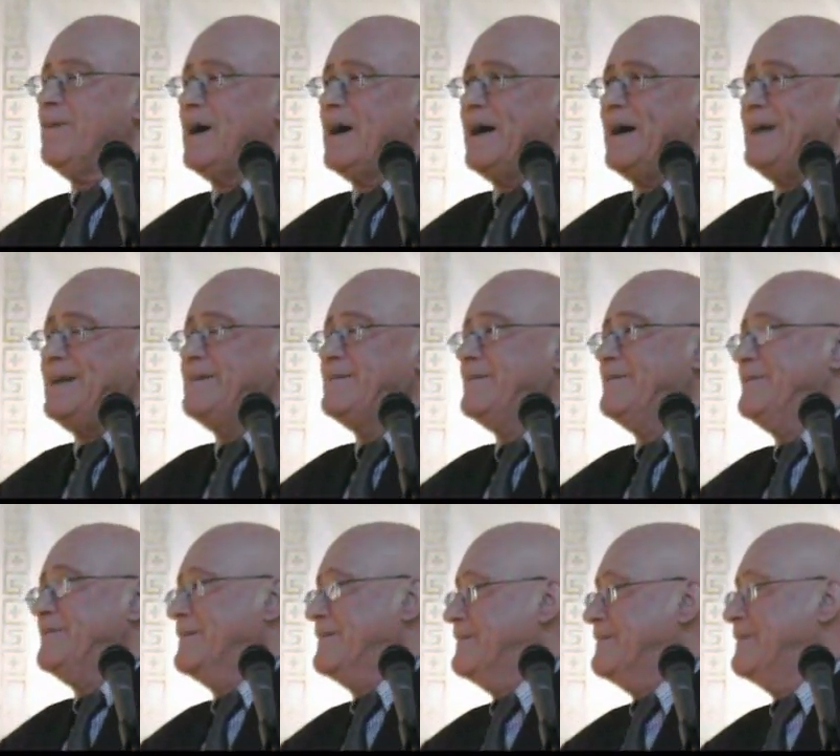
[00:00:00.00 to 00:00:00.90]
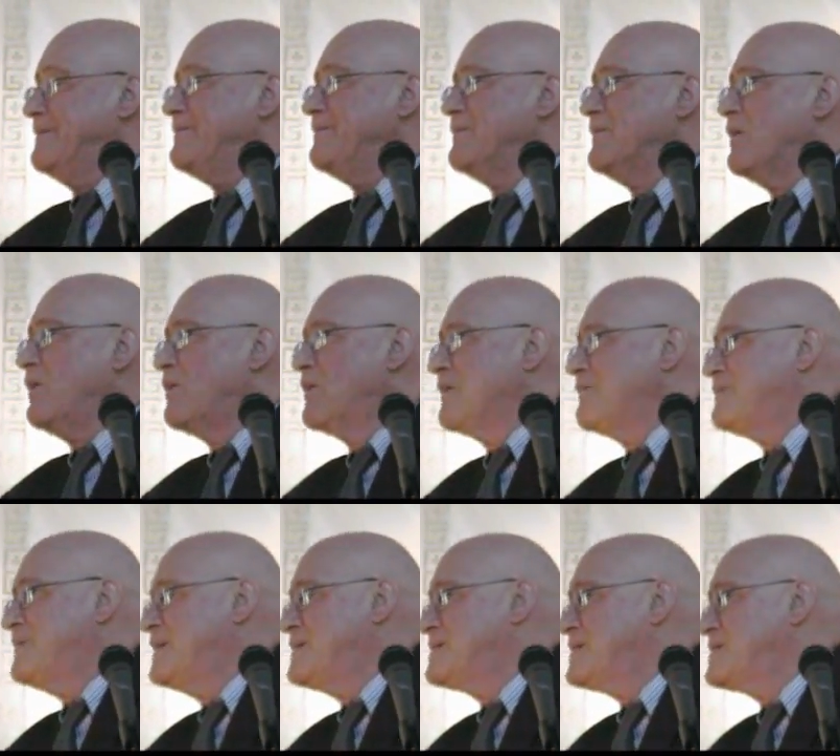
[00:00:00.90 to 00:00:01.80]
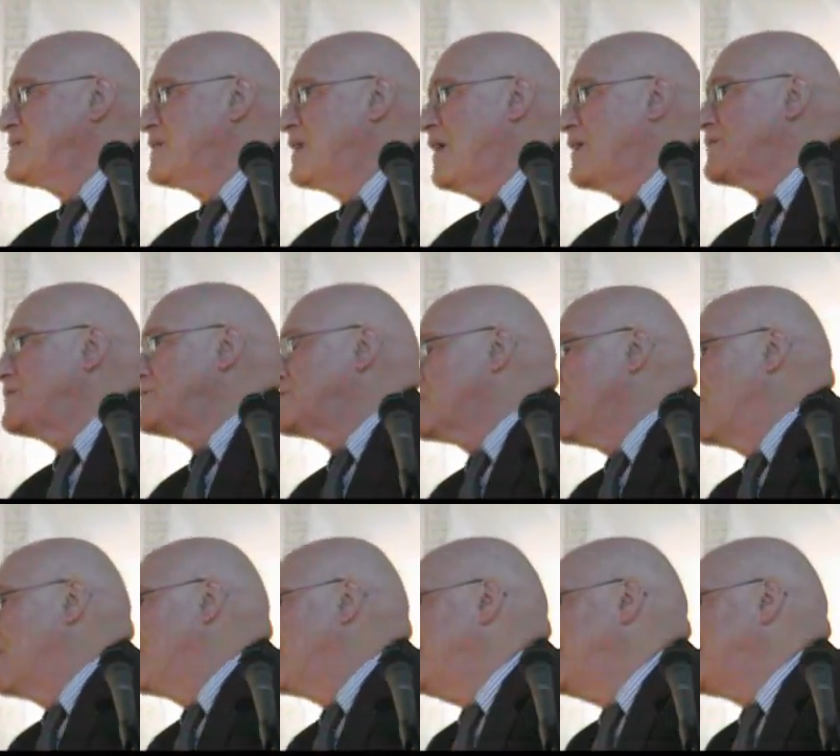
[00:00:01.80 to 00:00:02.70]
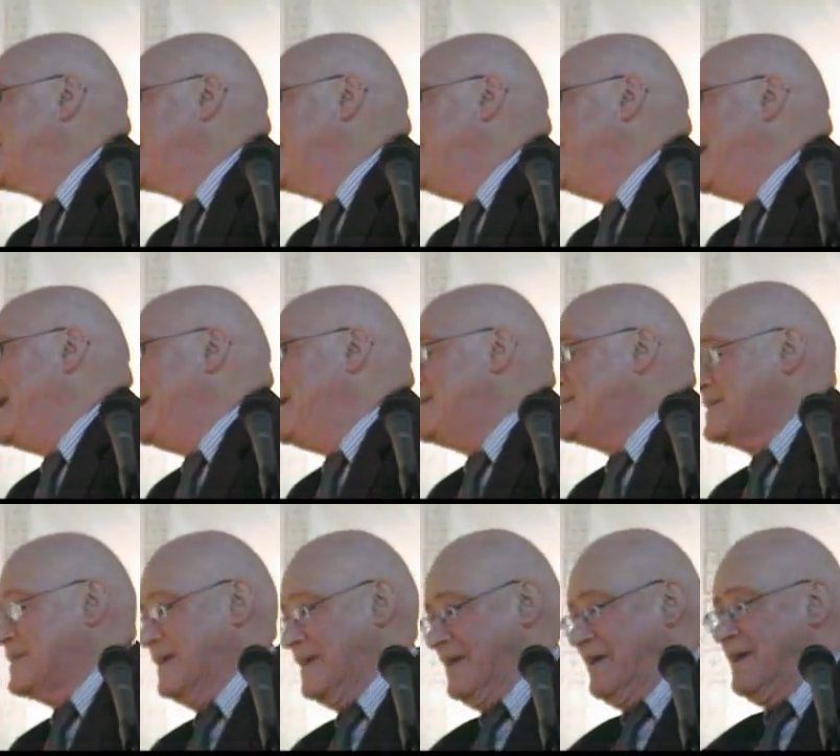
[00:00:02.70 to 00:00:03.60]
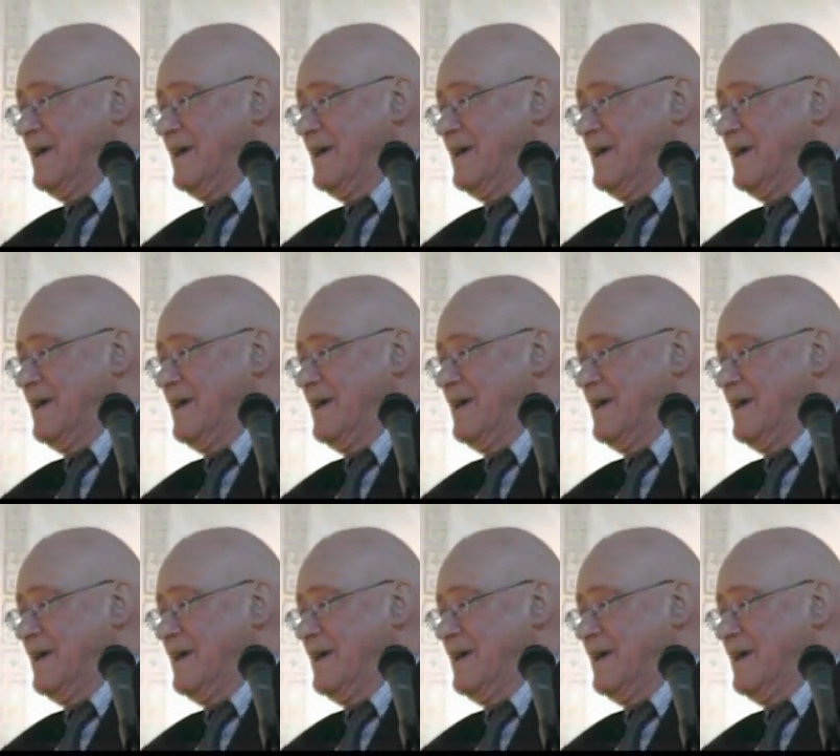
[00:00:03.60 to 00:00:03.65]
find all of these discussions, all of these debates,